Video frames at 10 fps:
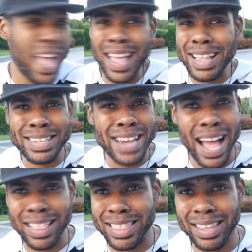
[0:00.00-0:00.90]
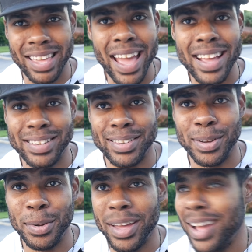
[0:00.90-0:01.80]
it's not the case,
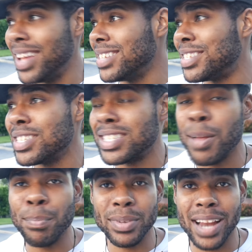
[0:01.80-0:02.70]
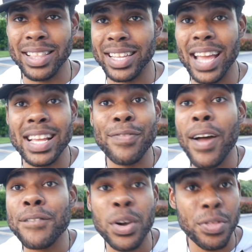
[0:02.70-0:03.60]
okay? It's just simply not the case. If
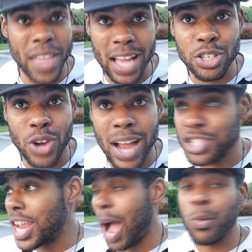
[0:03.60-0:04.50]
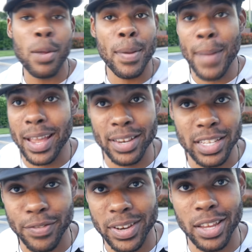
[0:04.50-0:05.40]
I felt that trashy, I wouldn't be making
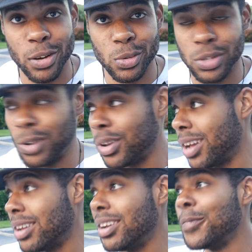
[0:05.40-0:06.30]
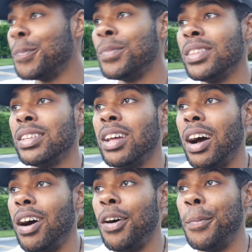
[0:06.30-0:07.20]
these videos, okay?
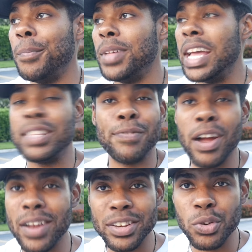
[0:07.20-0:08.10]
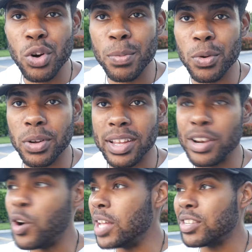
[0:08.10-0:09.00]
It's very doable. You
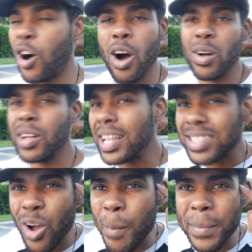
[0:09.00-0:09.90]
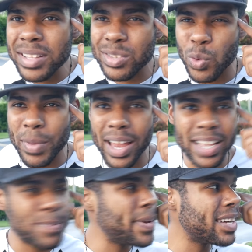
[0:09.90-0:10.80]
know, it's all mental, man.
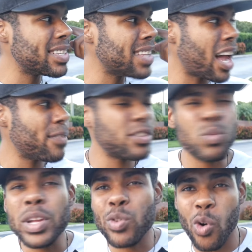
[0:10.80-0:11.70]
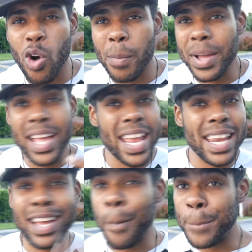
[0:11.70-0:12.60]
It's because a lot of us, we grow up
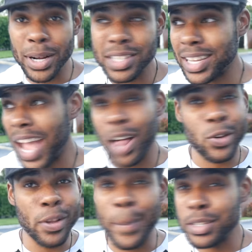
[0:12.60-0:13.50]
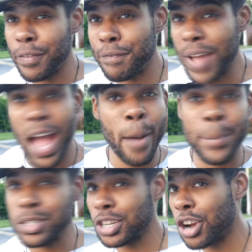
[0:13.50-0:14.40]
eating a bunch of calories, a bunch of fat, a bunch of